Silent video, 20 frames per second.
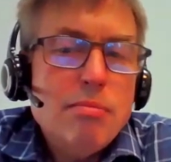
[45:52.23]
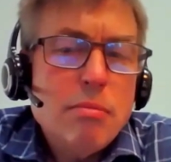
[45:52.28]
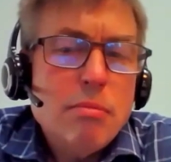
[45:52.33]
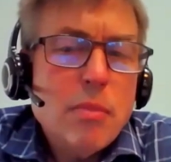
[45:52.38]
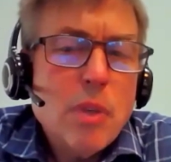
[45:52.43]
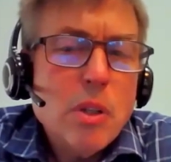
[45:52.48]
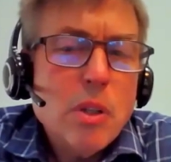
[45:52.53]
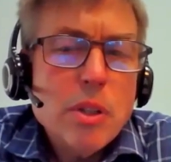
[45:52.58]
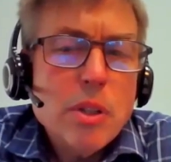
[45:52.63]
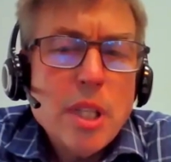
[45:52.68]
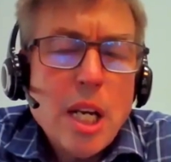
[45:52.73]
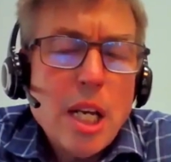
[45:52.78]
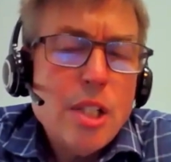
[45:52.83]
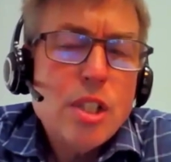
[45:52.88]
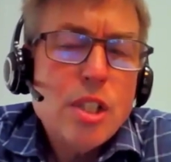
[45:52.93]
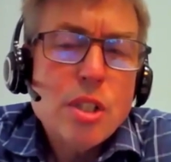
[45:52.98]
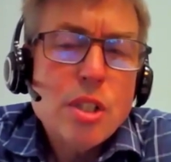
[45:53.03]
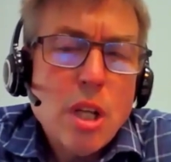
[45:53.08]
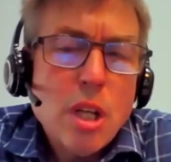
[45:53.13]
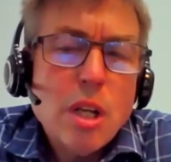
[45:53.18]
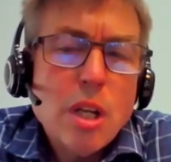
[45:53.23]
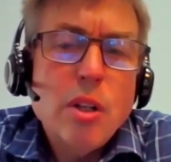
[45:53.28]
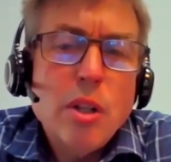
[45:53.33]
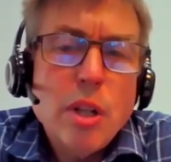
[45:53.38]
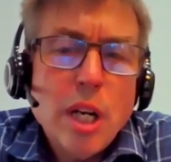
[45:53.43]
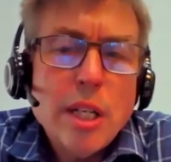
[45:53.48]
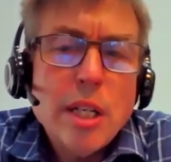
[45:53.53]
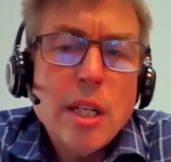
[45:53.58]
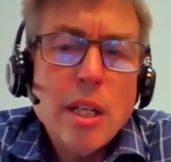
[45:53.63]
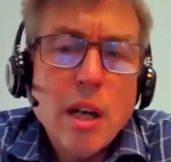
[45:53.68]
euthanasia is not a
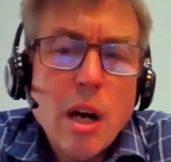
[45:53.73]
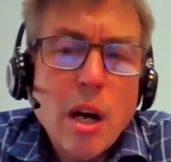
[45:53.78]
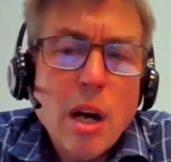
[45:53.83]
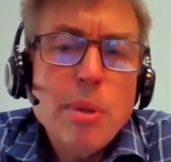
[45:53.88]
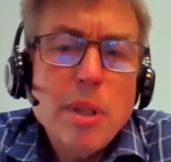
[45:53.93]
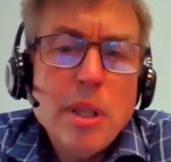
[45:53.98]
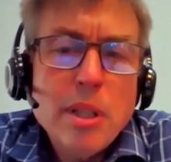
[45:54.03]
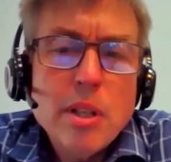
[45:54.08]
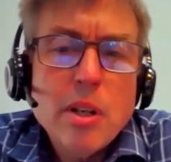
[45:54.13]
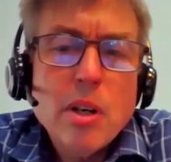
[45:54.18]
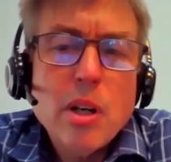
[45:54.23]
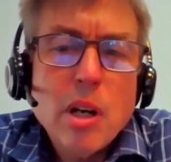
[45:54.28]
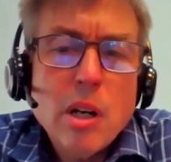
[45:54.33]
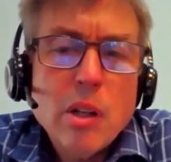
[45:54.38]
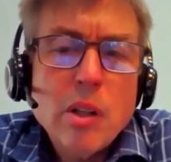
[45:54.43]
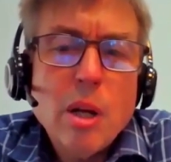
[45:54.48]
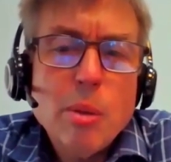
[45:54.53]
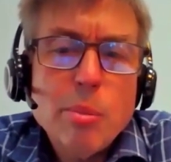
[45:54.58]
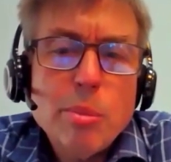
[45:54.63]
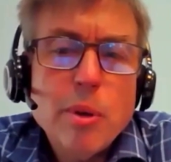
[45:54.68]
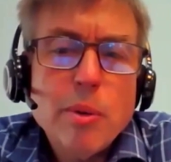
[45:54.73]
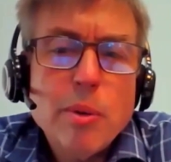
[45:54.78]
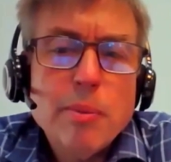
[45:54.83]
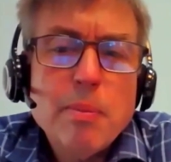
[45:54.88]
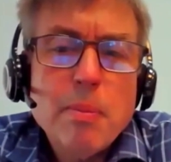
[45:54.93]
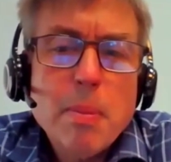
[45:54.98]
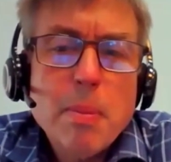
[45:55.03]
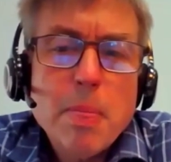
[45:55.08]
good idea. I'll be there. I'll help you.